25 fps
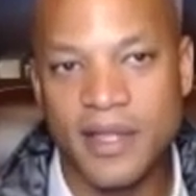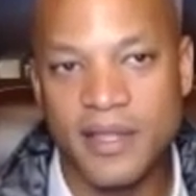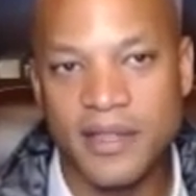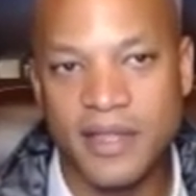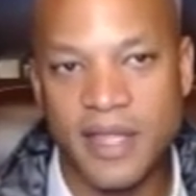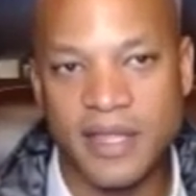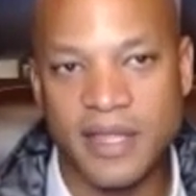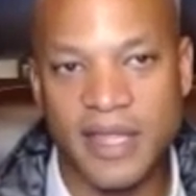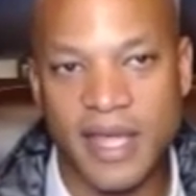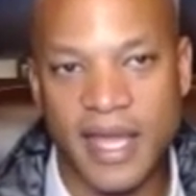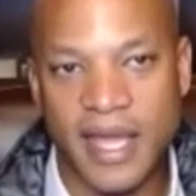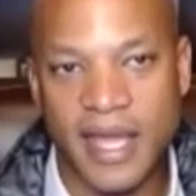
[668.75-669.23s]

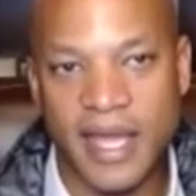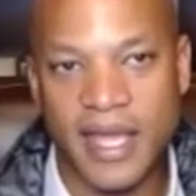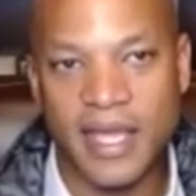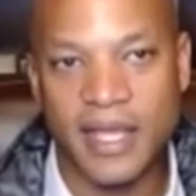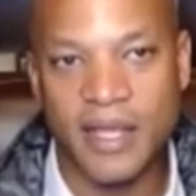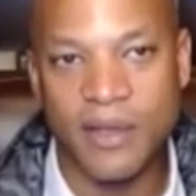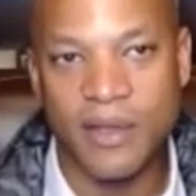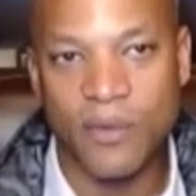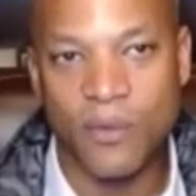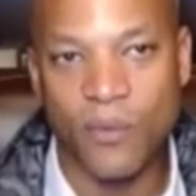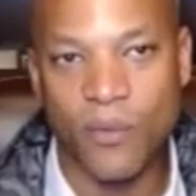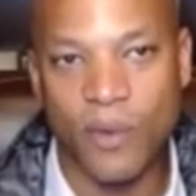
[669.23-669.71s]
that
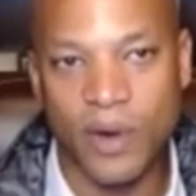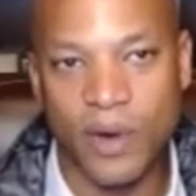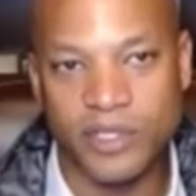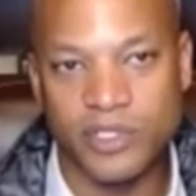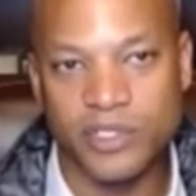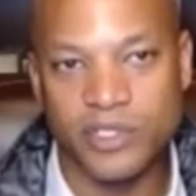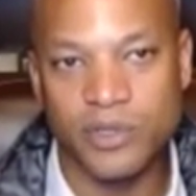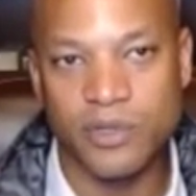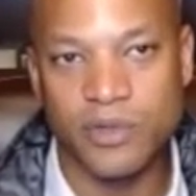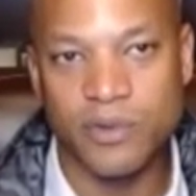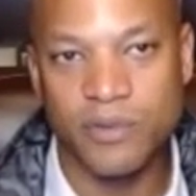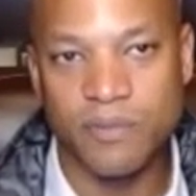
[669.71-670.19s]
they wanted
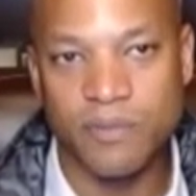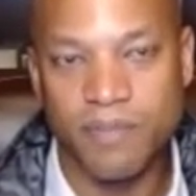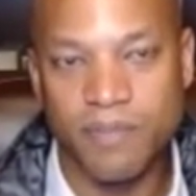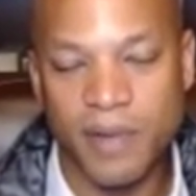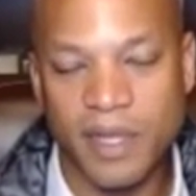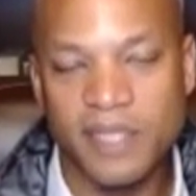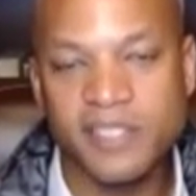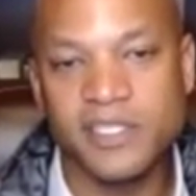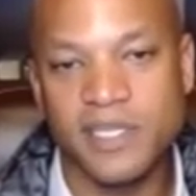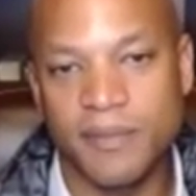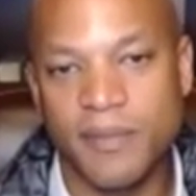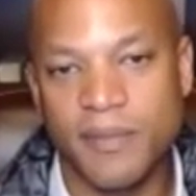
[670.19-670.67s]
to
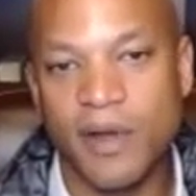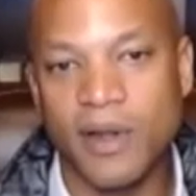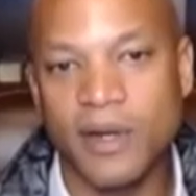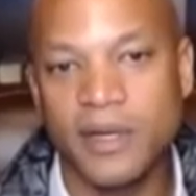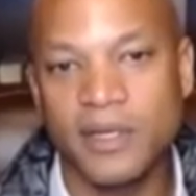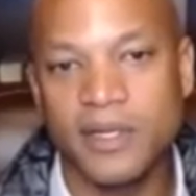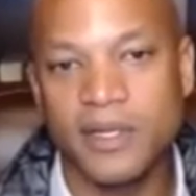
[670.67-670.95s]
bust him on.